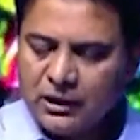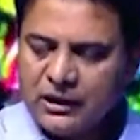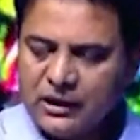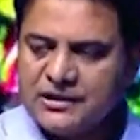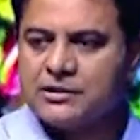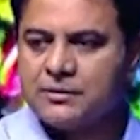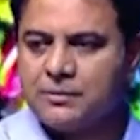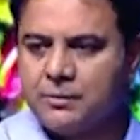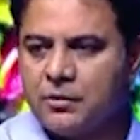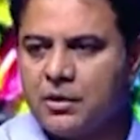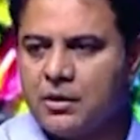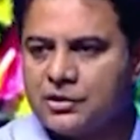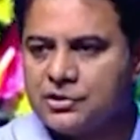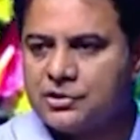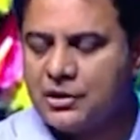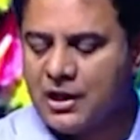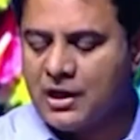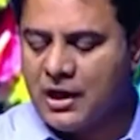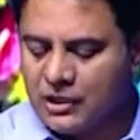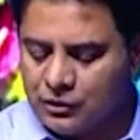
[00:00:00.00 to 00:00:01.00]

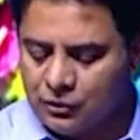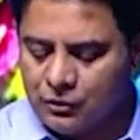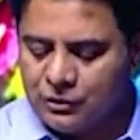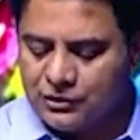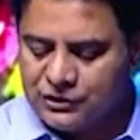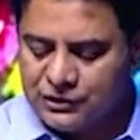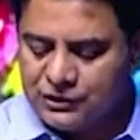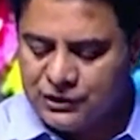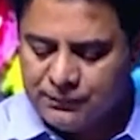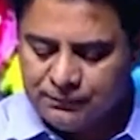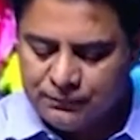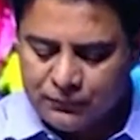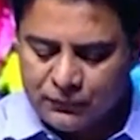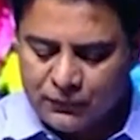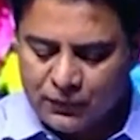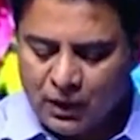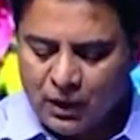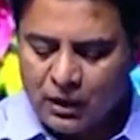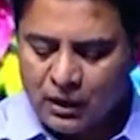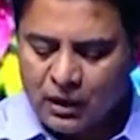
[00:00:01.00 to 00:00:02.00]
production accuracy
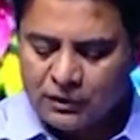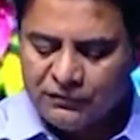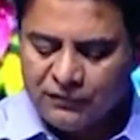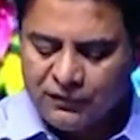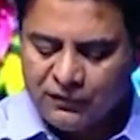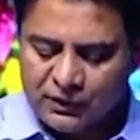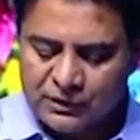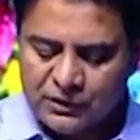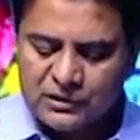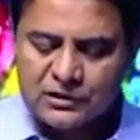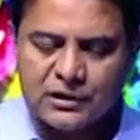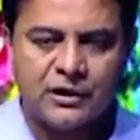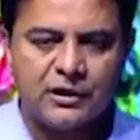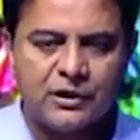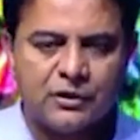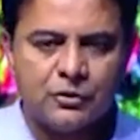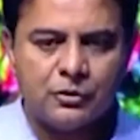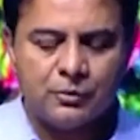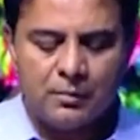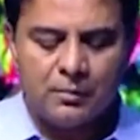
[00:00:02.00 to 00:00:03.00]
are other factors leading to
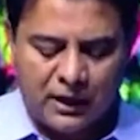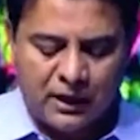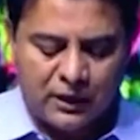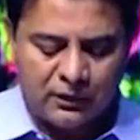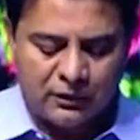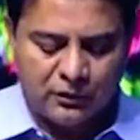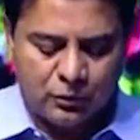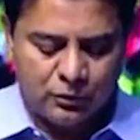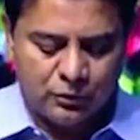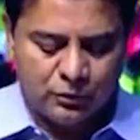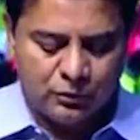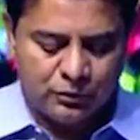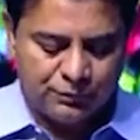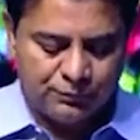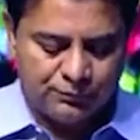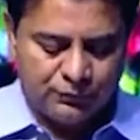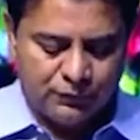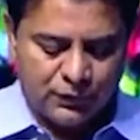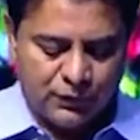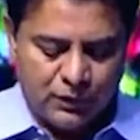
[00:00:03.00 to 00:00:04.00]
the market growth.
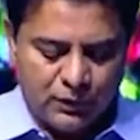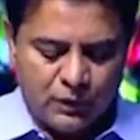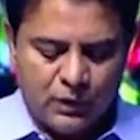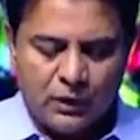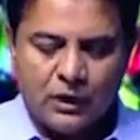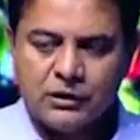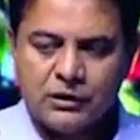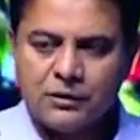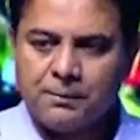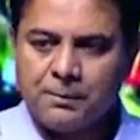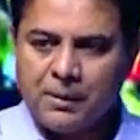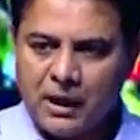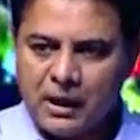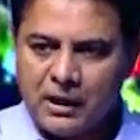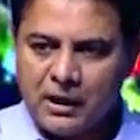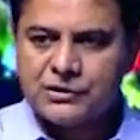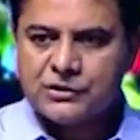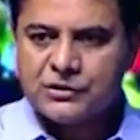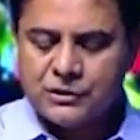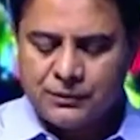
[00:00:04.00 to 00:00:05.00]
In the
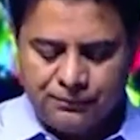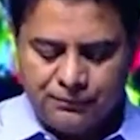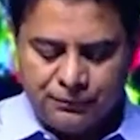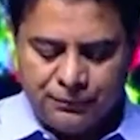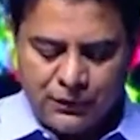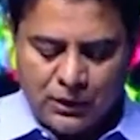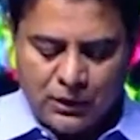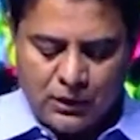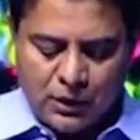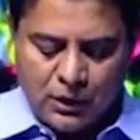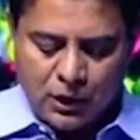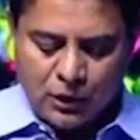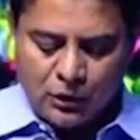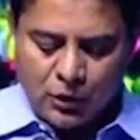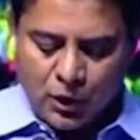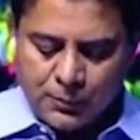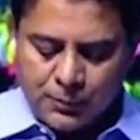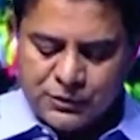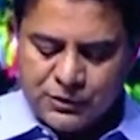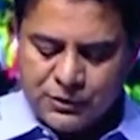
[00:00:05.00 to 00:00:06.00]
past,
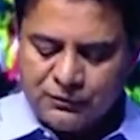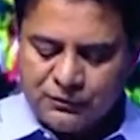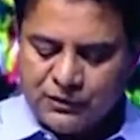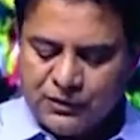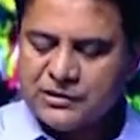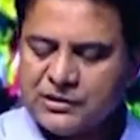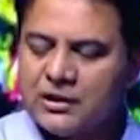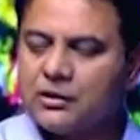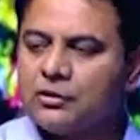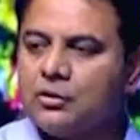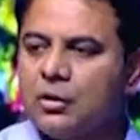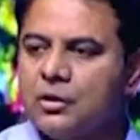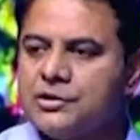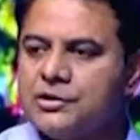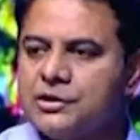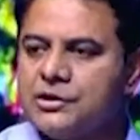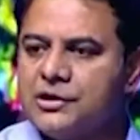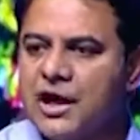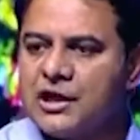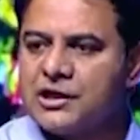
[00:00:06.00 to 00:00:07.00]
adoption of this technology
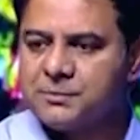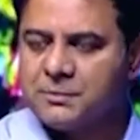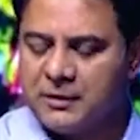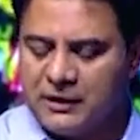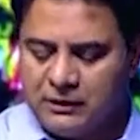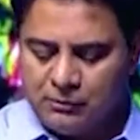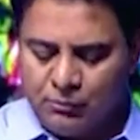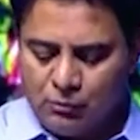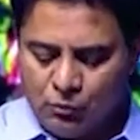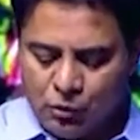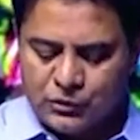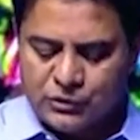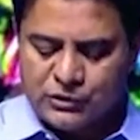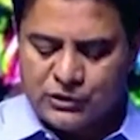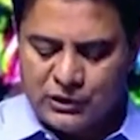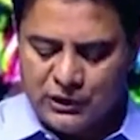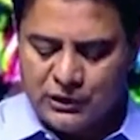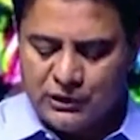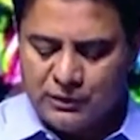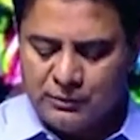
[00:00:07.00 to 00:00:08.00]
has been
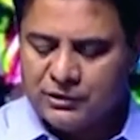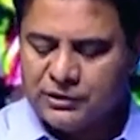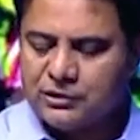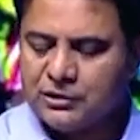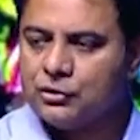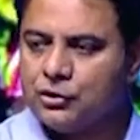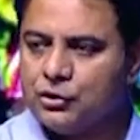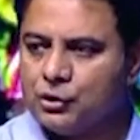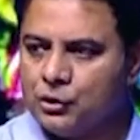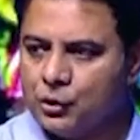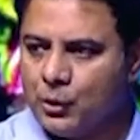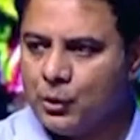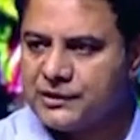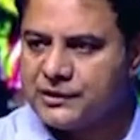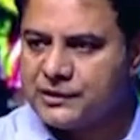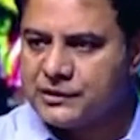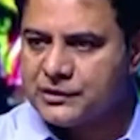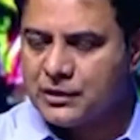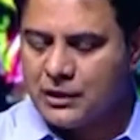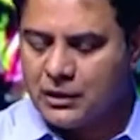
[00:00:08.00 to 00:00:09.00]
mostly limited to
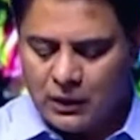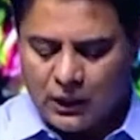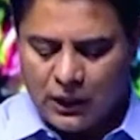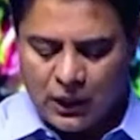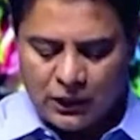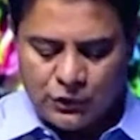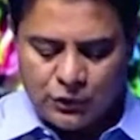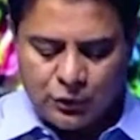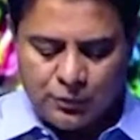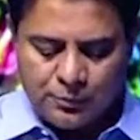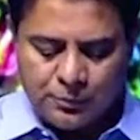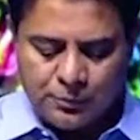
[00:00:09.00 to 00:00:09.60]
US and European